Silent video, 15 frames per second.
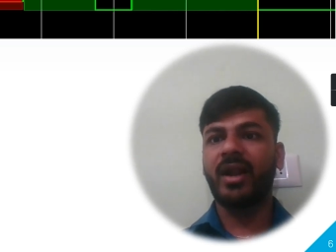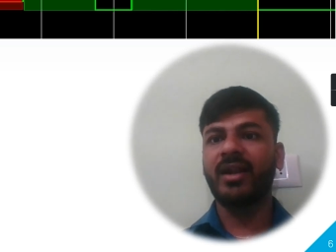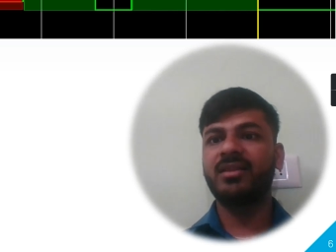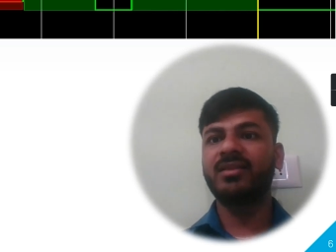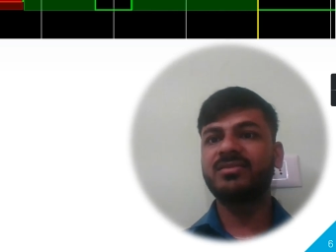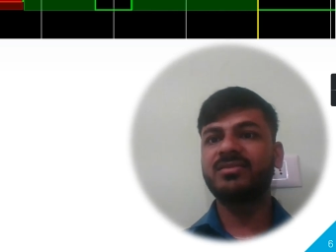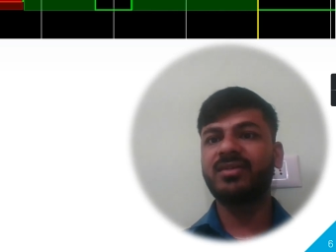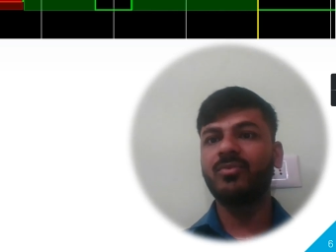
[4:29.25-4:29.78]

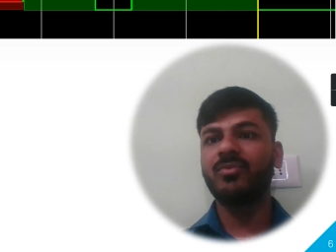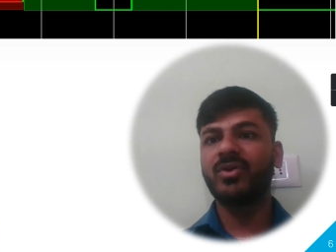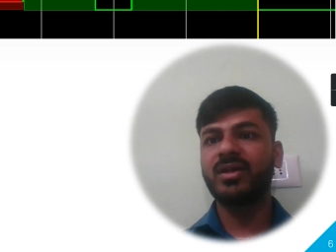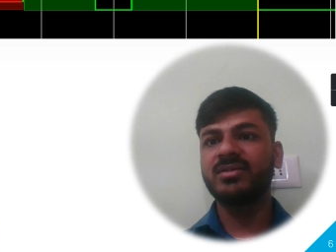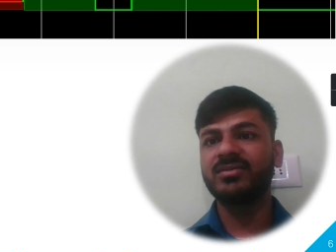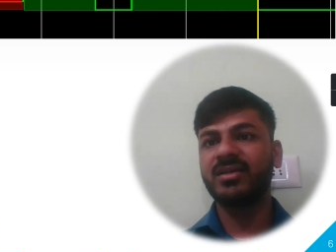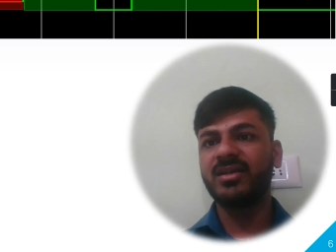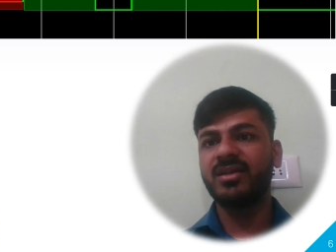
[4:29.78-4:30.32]
at this time you
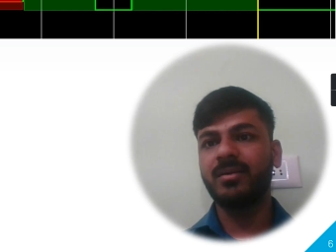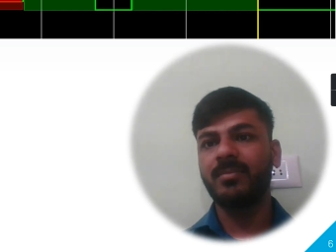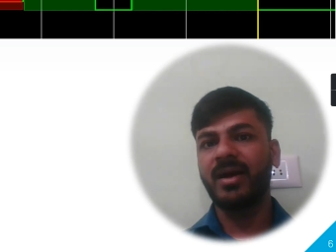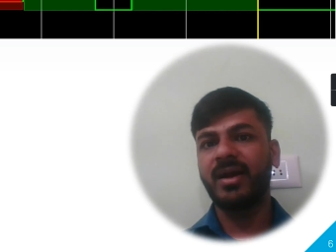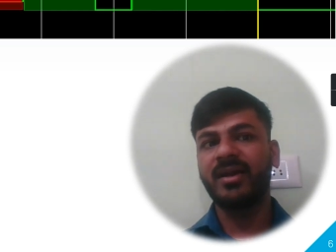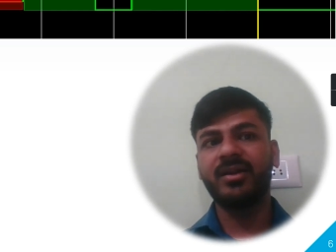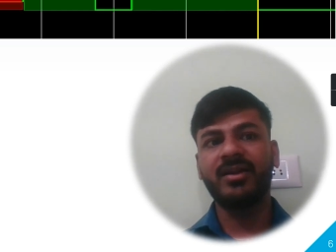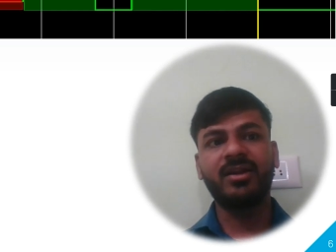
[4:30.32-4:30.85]
can see
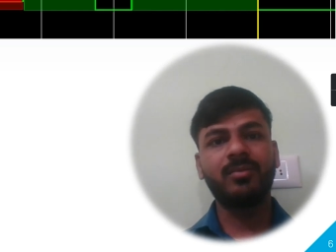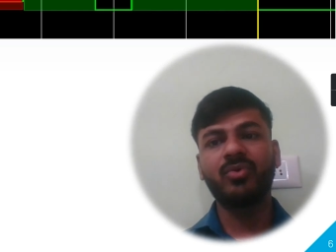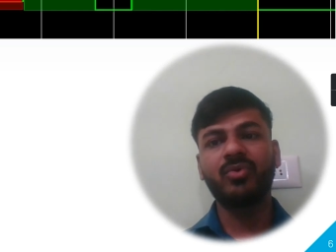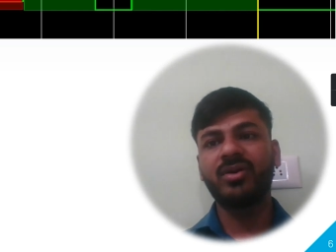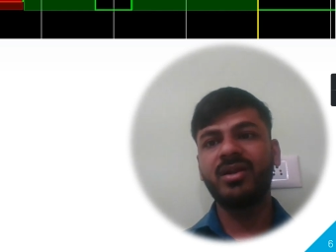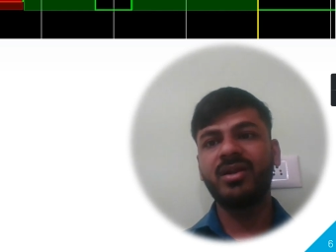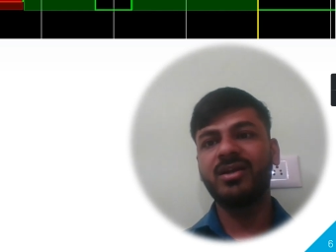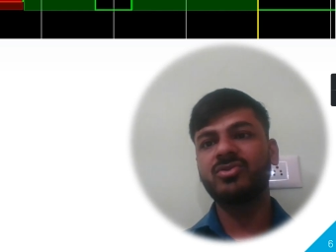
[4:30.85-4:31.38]
my
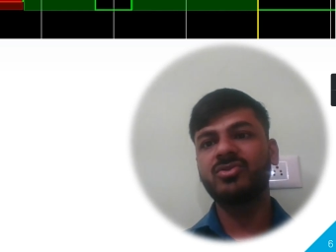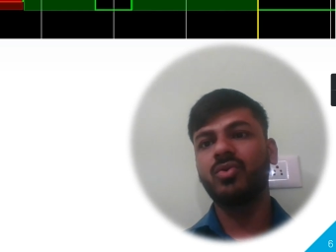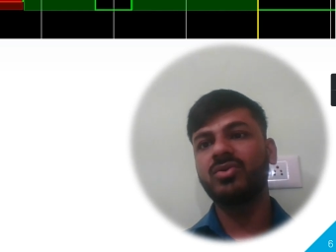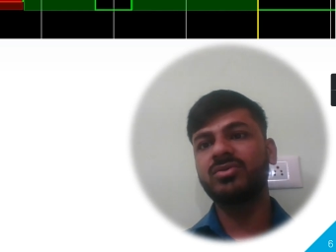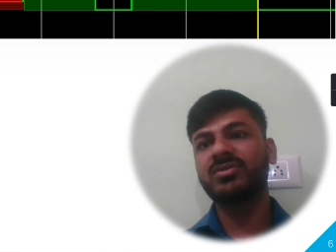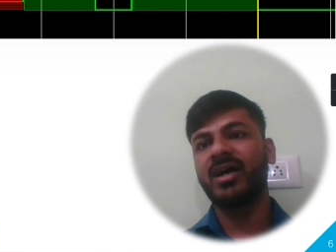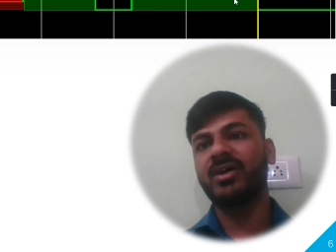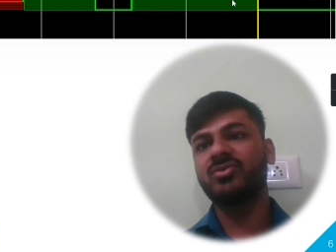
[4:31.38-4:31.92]
input D
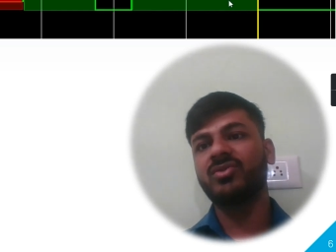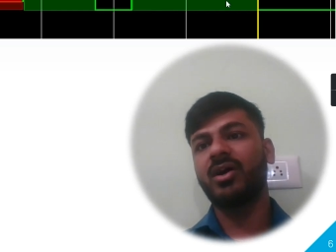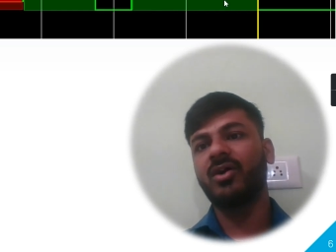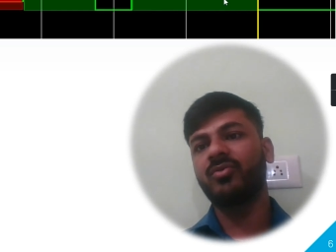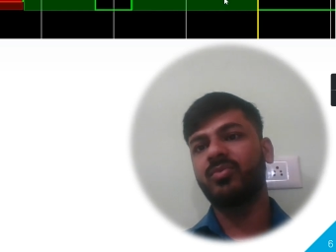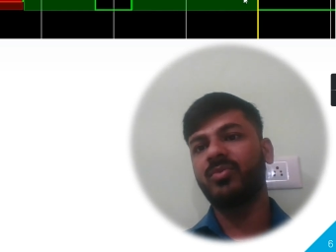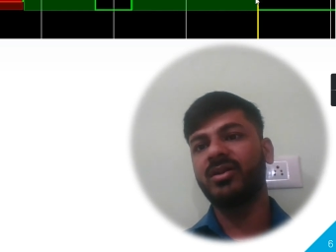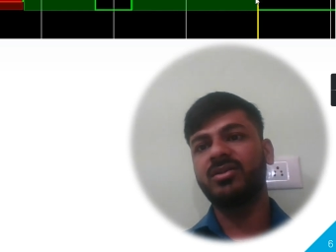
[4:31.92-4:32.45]
goes high, so
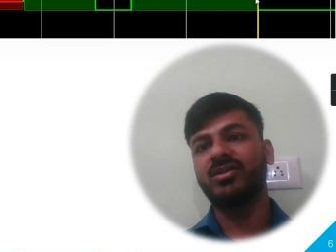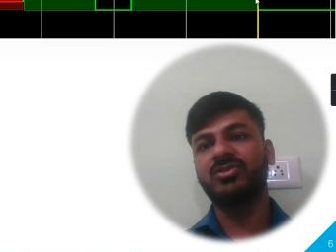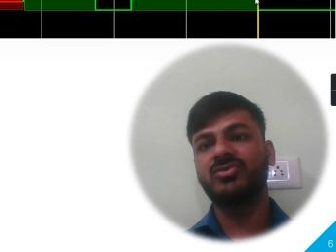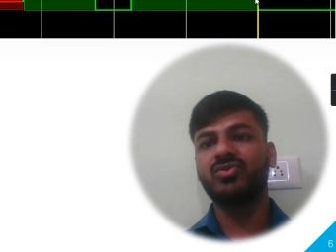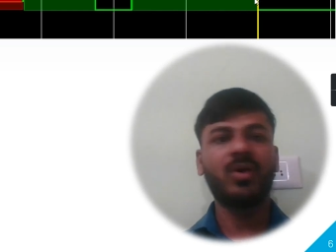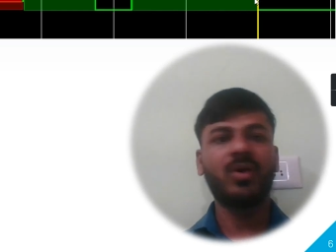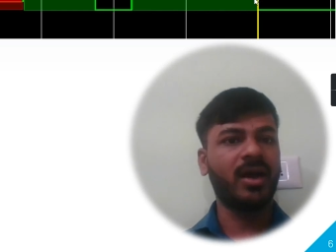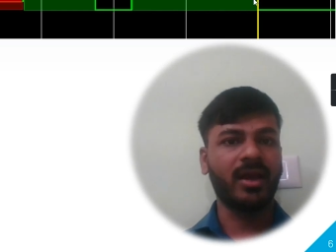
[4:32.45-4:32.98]
output is
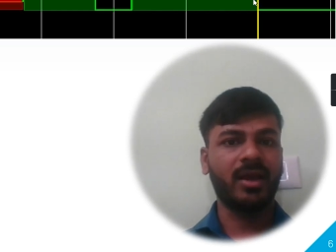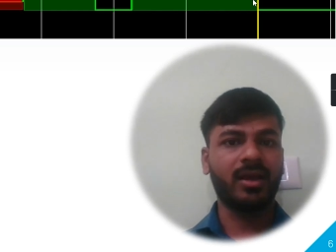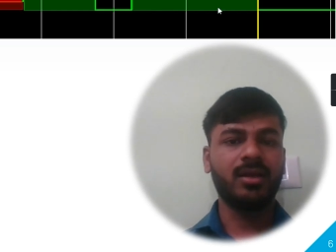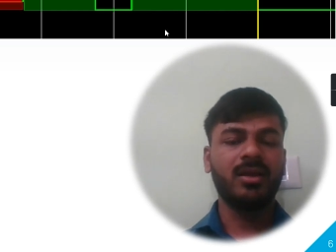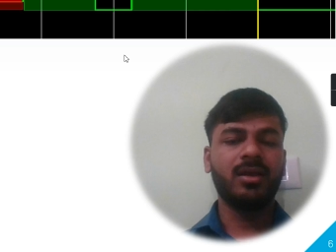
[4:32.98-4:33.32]
also high.